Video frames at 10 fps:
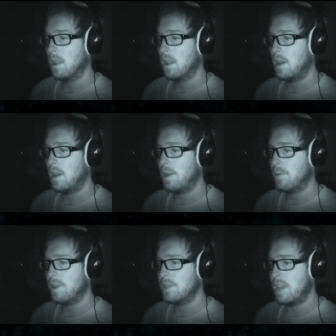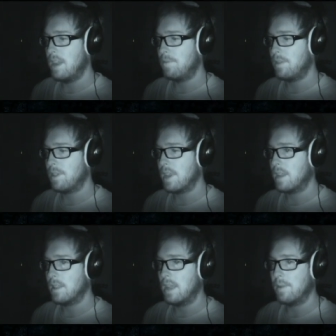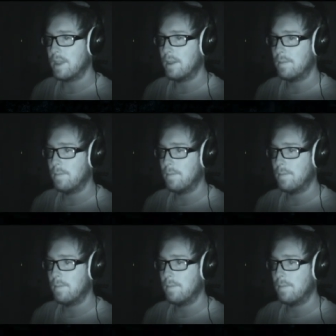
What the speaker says: I want everything. There we go.